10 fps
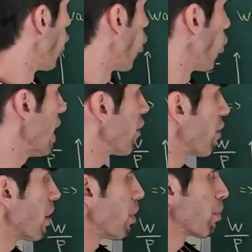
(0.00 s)
when a
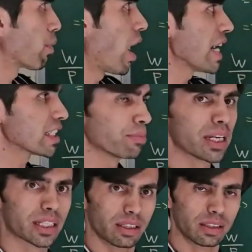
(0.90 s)
firm or price
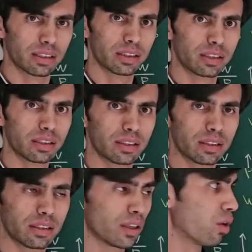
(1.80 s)
maker,
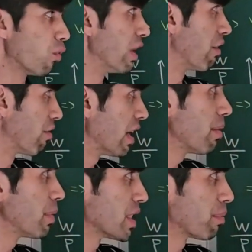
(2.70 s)
when a
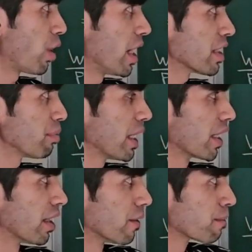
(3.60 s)
firm is a price
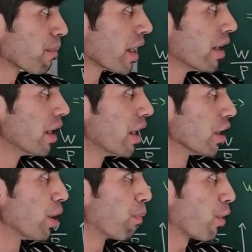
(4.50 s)
maker,
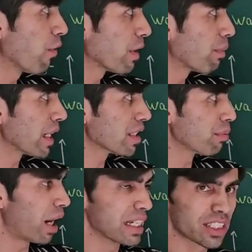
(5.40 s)
the profit
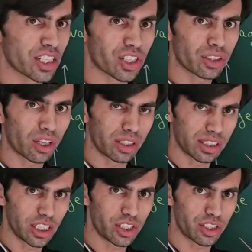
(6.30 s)
maximization
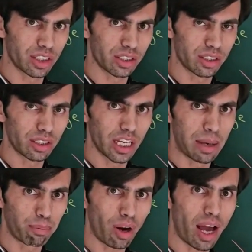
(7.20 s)
condition
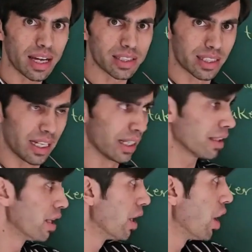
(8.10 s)
implies
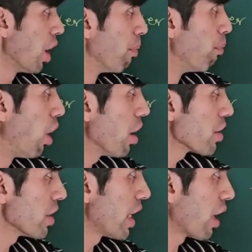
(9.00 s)
that
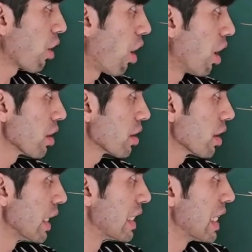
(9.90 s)
marginal cost
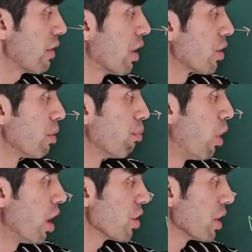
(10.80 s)
is equal to
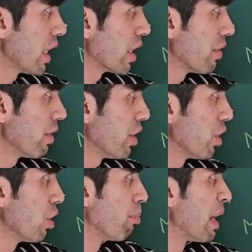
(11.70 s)
marginal
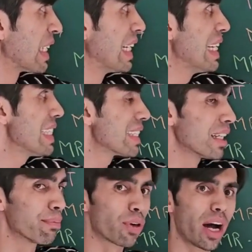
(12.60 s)
revenue but less
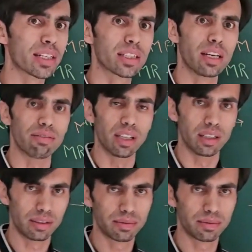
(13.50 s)
than price level.